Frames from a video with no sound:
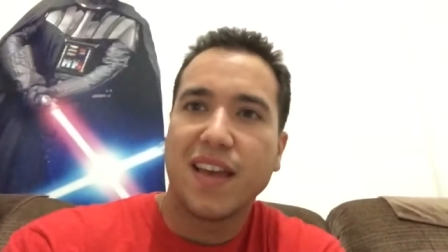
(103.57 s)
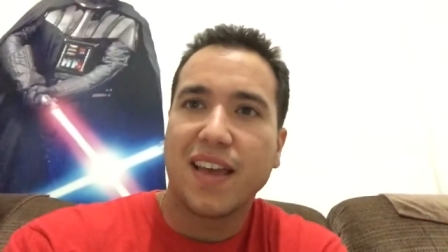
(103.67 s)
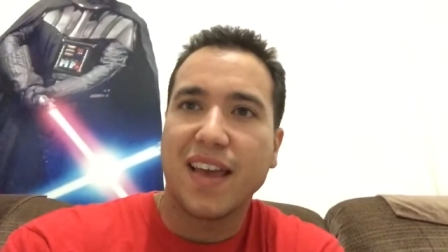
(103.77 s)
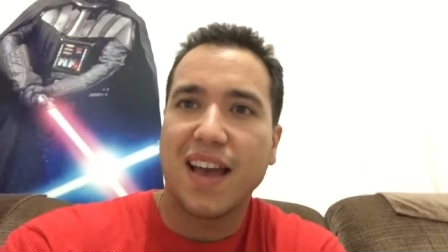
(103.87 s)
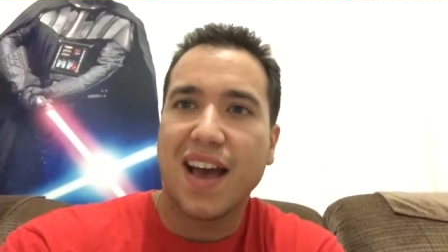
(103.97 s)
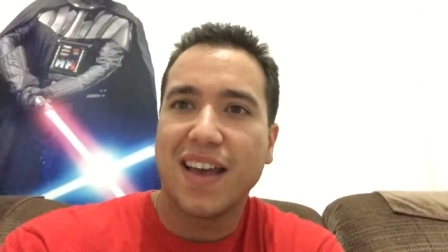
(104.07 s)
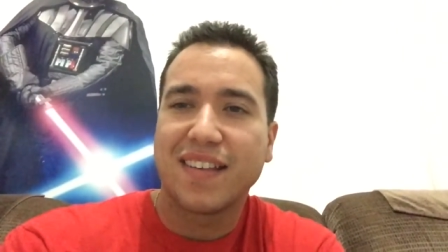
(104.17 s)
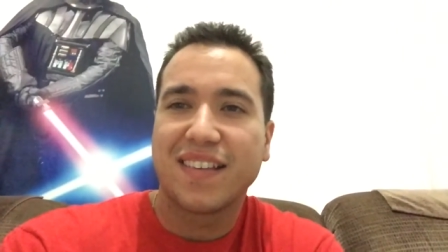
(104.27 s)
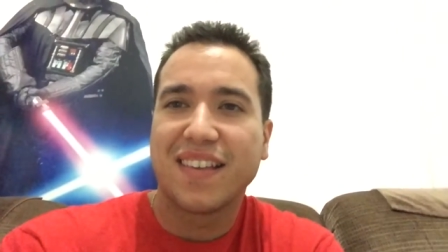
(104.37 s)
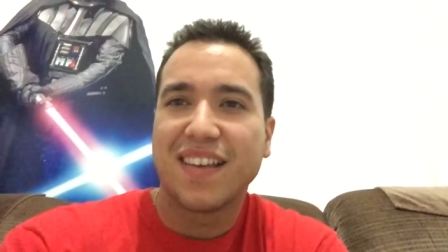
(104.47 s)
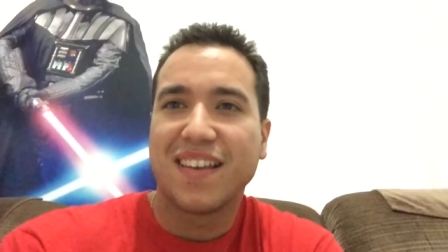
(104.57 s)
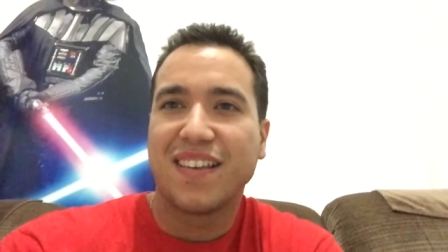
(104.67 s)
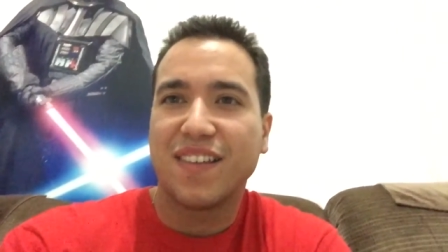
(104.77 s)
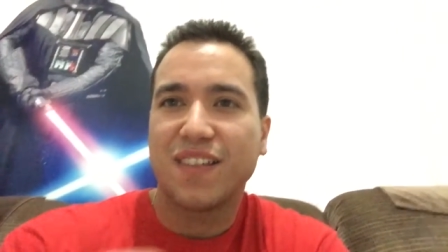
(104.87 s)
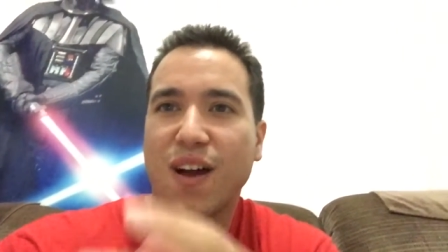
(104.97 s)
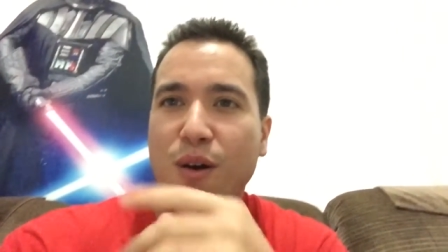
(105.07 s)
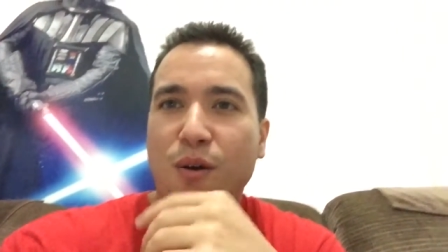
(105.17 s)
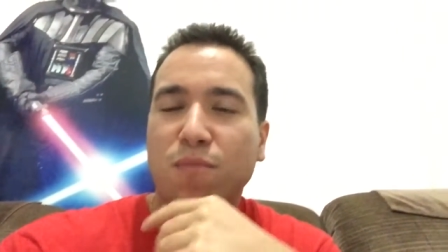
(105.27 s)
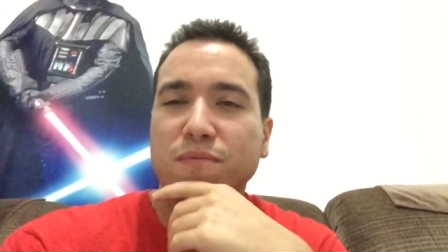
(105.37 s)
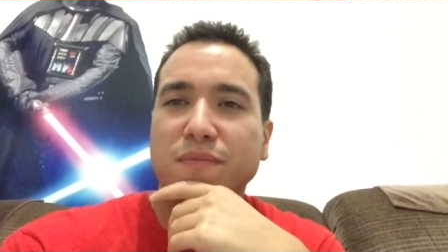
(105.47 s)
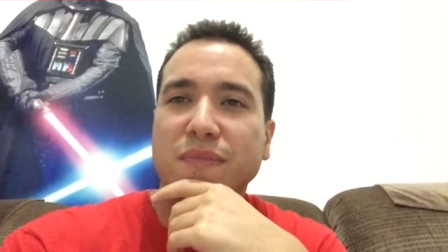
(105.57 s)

Hey guys, just got home.